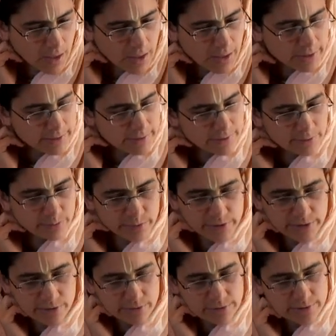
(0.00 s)
I think we
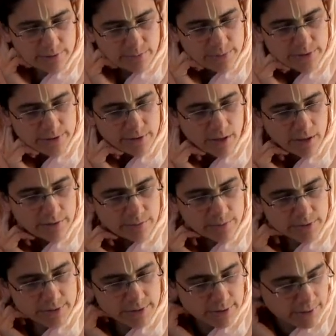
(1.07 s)
use them
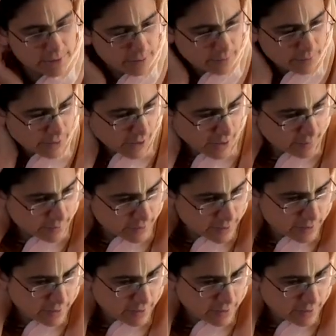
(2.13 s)
synonymously sometimes,